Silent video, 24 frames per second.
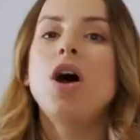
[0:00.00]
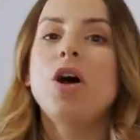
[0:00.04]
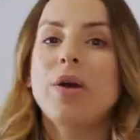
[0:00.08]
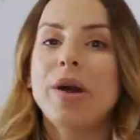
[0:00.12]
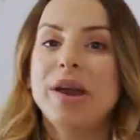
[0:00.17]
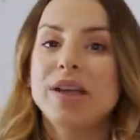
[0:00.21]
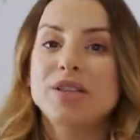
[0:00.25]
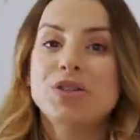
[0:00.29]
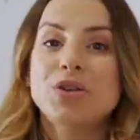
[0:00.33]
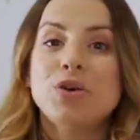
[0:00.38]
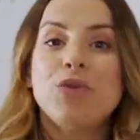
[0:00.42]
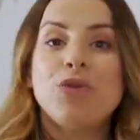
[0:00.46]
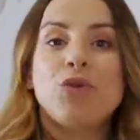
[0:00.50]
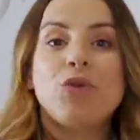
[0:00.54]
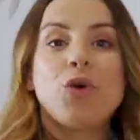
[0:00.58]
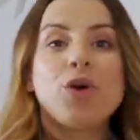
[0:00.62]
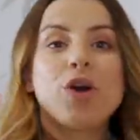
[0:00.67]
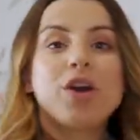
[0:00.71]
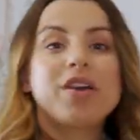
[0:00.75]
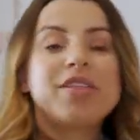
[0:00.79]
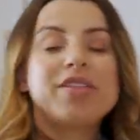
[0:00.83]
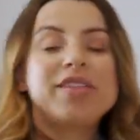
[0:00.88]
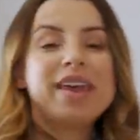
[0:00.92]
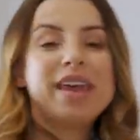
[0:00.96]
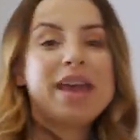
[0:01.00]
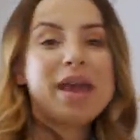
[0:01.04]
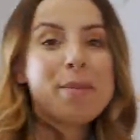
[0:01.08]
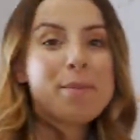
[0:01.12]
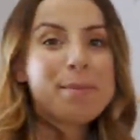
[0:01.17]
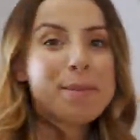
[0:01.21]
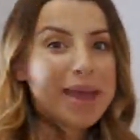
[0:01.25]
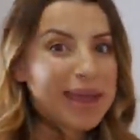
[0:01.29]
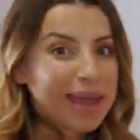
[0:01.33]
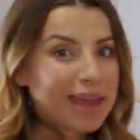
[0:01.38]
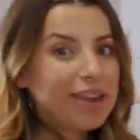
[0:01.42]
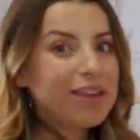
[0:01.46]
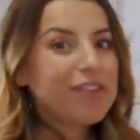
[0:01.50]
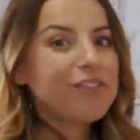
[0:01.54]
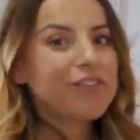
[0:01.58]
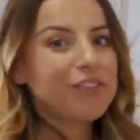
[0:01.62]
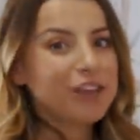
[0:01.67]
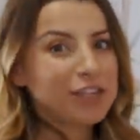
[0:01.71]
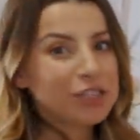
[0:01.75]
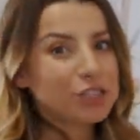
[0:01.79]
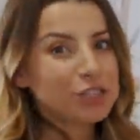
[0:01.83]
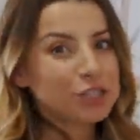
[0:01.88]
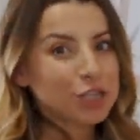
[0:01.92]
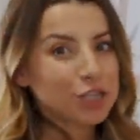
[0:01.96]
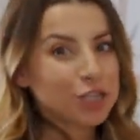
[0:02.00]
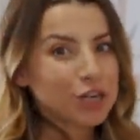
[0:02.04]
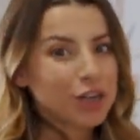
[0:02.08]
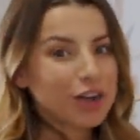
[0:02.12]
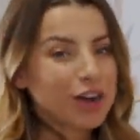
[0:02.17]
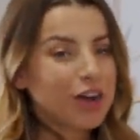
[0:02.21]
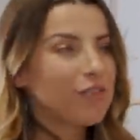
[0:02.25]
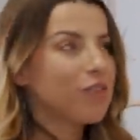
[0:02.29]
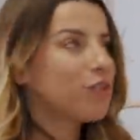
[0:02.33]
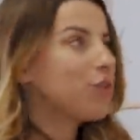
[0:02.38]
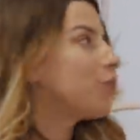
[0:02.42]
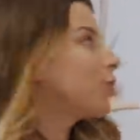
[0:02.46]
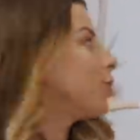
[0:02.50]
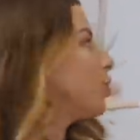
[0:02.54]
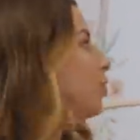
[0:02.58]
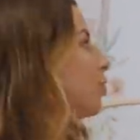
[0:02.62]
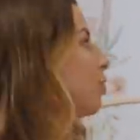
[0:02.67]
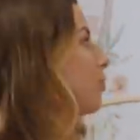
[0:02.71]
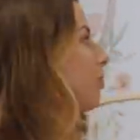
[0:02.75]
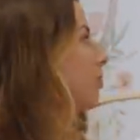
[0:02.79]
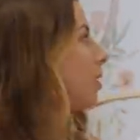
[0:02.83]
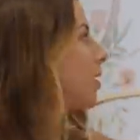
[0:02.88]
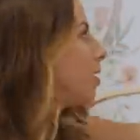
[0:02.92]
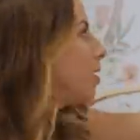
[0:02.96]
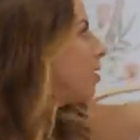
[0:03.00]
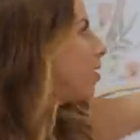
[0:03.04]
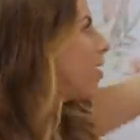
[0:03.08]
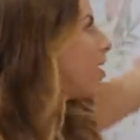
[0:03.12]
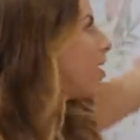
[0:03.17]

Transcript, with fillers: Okay, so for the main feature of the room